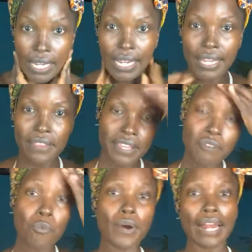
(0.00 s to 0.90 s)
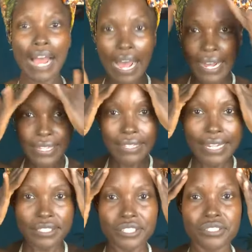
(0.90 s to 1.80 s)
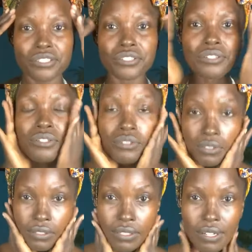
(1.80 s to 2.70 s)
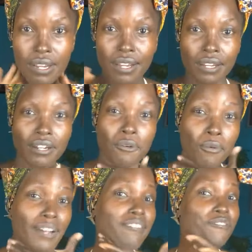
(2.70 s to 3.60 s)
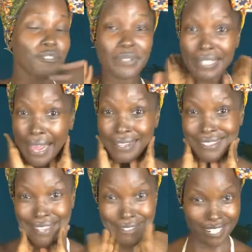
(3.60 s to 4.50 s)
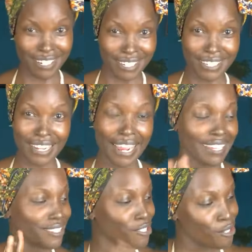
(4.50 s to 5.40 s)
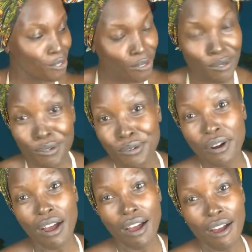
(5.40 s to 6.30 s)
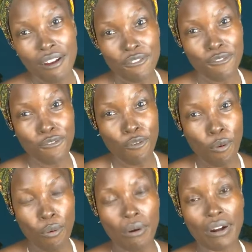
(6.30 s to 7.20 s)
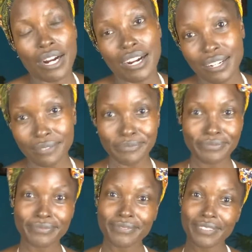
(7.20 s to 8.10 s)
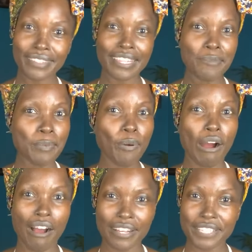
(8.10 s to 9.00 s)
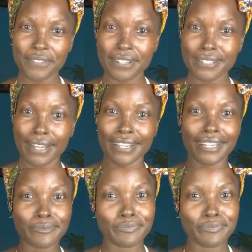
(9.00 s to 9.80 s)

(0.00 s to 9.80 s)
And then what I like to do, 1 for relaxation and 2 for, let me pause for a second.